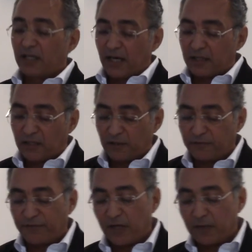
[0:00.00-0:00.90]
and
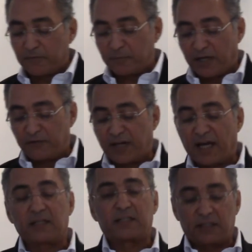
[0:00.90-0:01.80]
confirms my
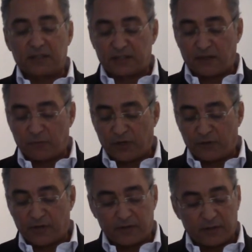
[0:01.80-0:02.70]
reality in some way
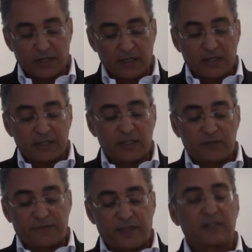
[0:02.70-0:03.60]
or other,
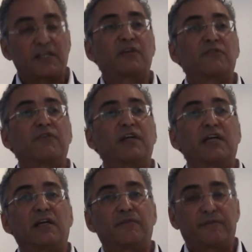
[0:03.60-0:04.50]
this feels like
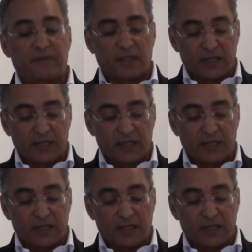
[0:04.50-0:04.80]
relief,